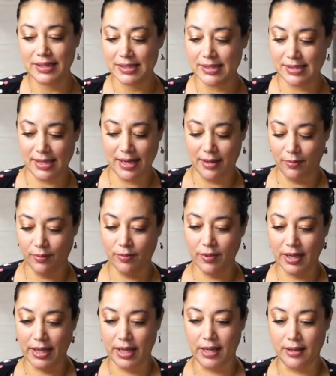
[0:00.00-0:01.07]
let's see,
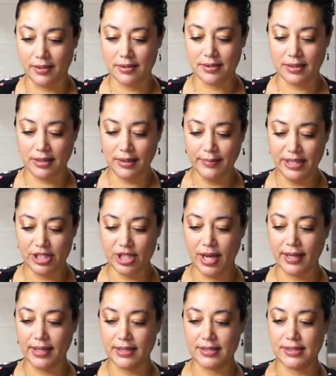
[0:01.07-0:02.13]
what else? Let me
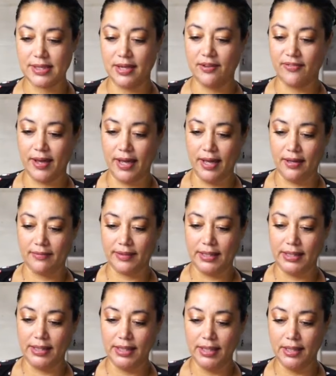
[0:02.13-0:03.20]
check and see if I have
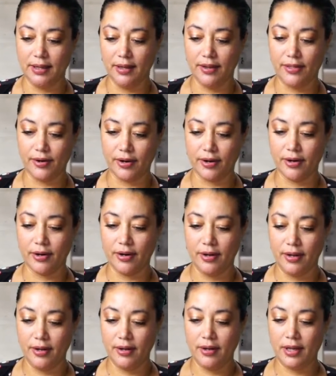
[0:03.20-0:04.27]
any other,
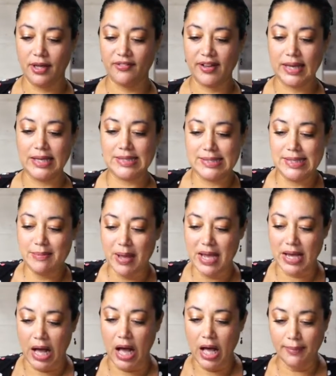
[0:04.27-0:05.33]
if I can see
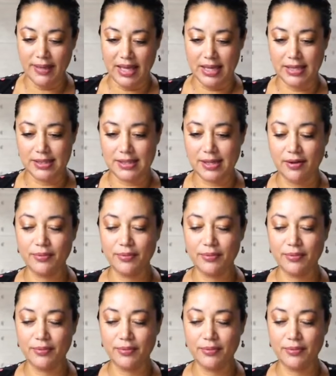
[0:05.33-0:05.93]
my comments.